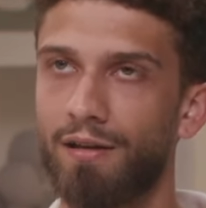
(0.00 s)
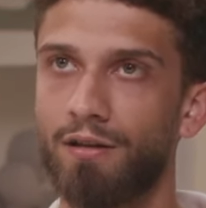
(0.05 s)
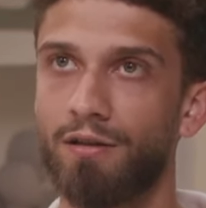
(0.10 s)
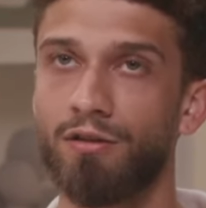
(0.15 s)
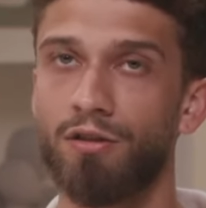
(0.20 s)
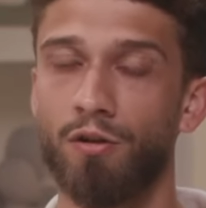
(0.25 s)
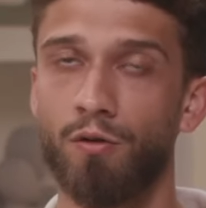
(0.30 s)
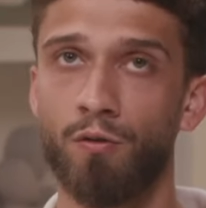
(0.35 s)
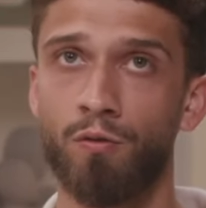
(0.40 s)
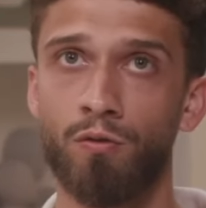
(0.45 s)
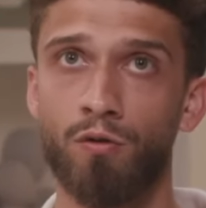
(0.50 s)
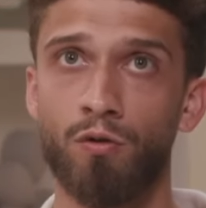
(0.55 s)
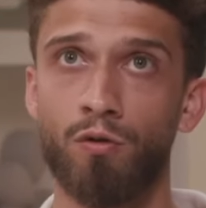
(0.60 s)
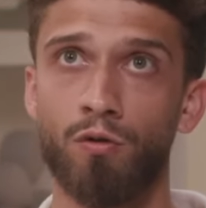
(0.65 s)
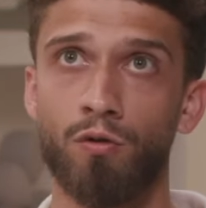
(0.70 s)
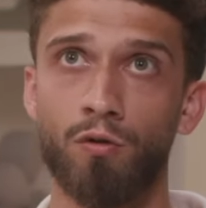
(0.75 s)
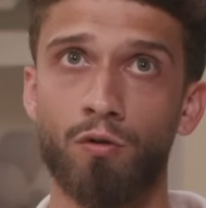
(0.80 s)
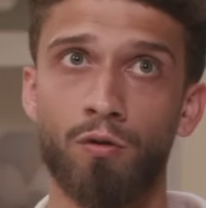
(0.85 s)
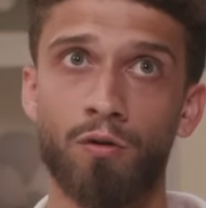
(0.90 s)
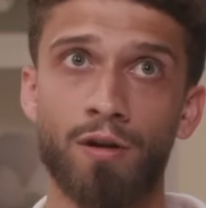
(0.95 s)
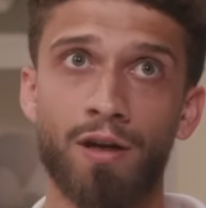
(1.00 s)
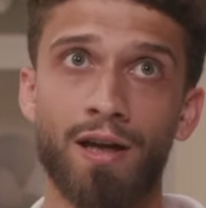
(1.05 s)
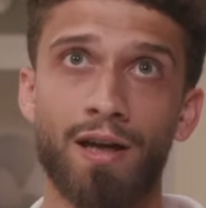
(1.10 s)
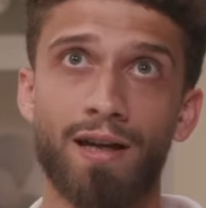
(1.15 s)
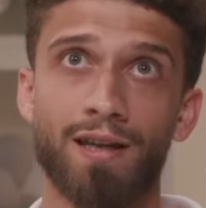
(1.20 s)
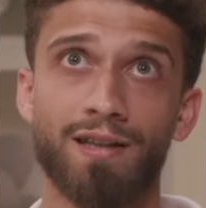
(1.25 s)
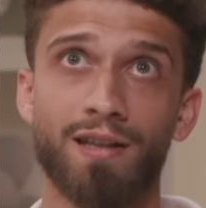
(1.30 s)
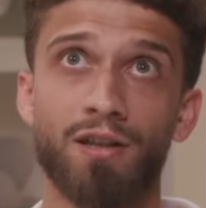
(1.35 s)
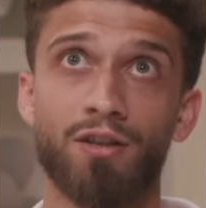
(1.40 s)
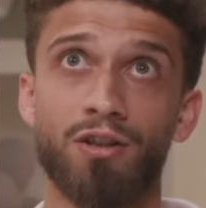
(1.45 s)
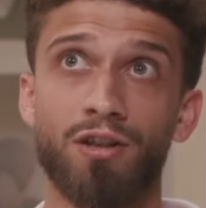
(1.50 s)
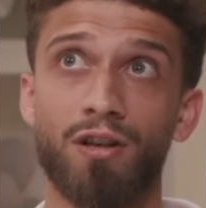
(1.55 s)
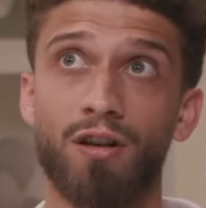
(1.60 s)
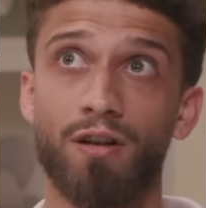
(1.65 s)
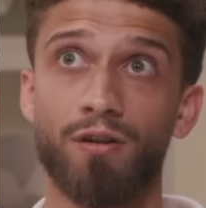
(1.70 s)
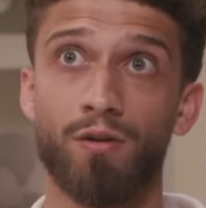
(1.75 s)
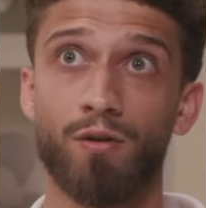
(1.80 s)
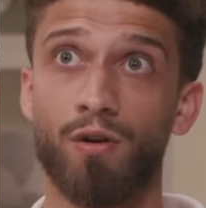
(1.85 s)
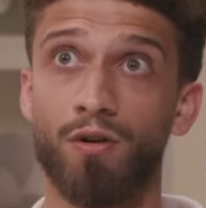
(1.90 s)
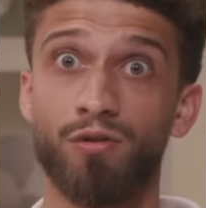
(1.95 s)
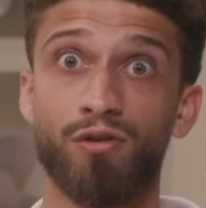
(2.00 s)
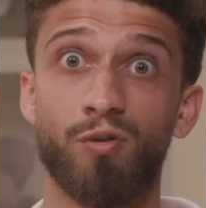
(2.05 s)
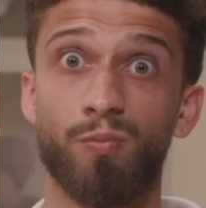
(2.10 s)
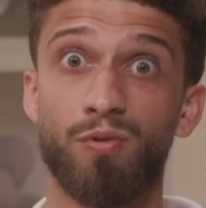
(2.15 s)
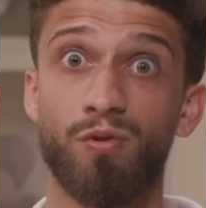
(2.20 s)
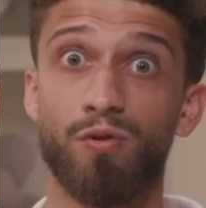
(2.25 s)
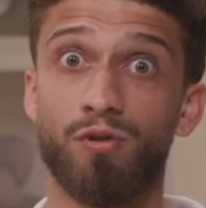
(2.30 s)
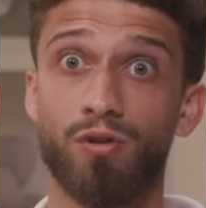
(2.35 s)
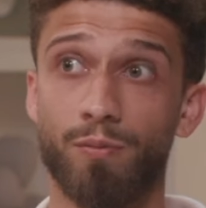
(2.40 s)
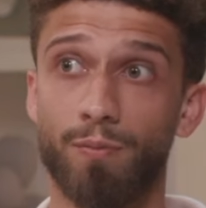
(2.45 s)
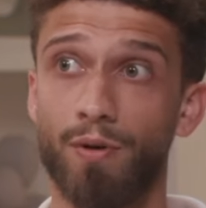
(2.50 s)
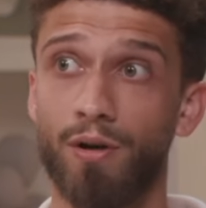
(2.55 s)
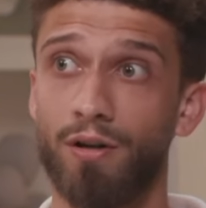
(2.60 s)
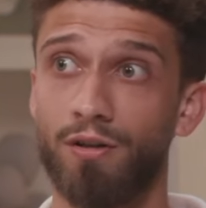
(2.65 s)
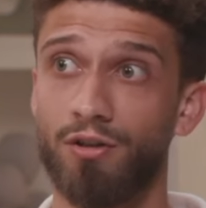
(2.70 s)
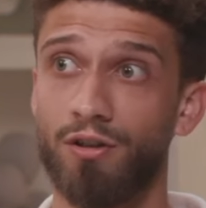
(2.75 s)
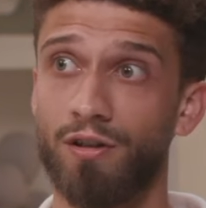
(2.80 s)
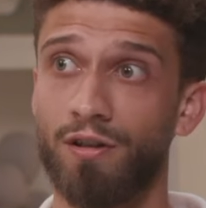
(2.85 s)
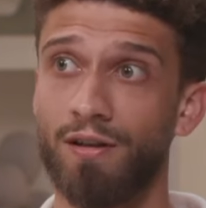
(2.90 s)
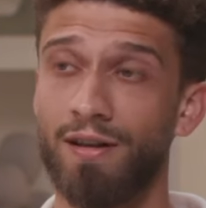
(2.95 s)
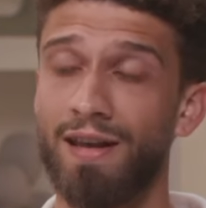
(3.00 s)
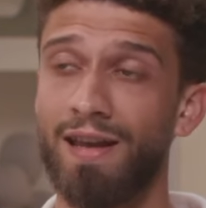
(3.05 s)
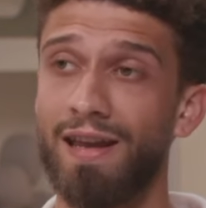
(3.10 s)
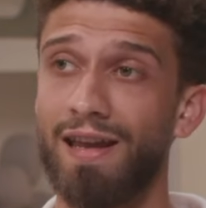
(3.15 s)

So you're essentially like your contribution margin.